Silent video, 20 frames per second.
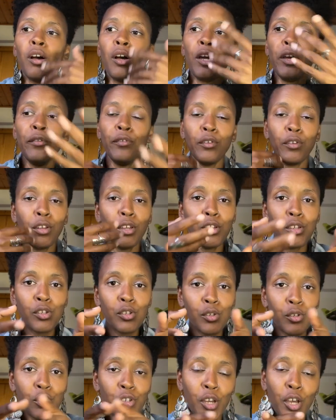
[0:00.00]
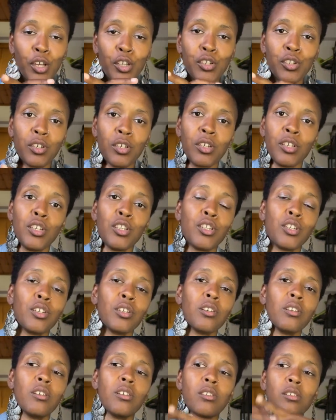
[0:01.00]
if you need to change the
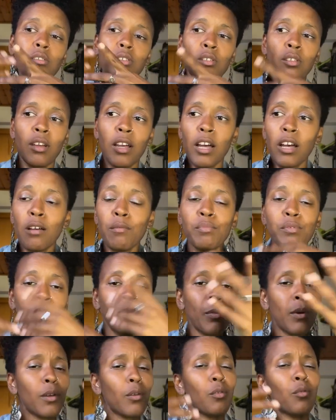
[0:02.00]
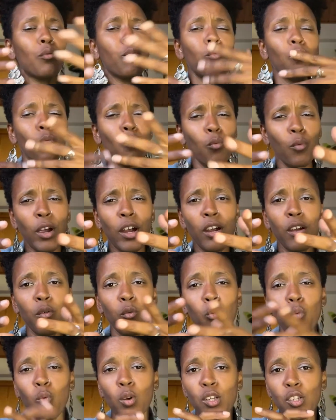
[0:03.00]
dishes, the cups, depending on
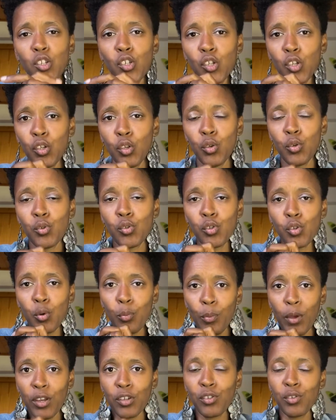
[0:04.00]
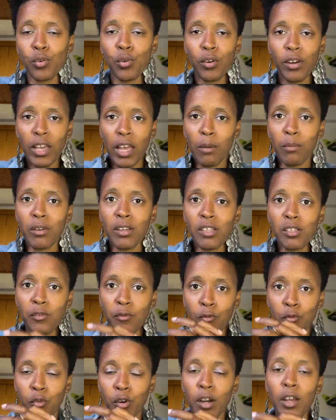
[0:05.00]
what you use your pantry or cabinets
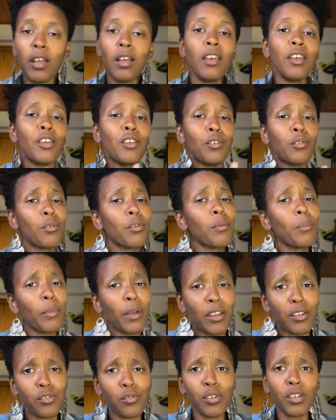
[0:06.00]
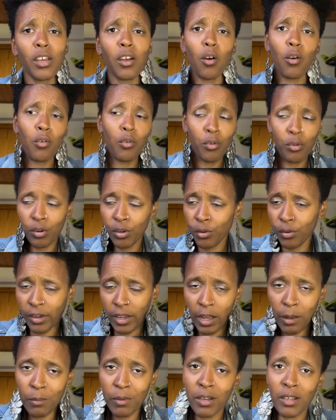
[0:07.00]
for. Your pantry or your
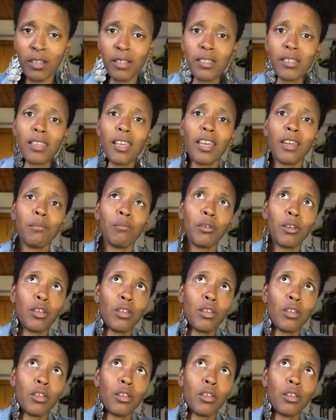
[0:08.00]
cabinets can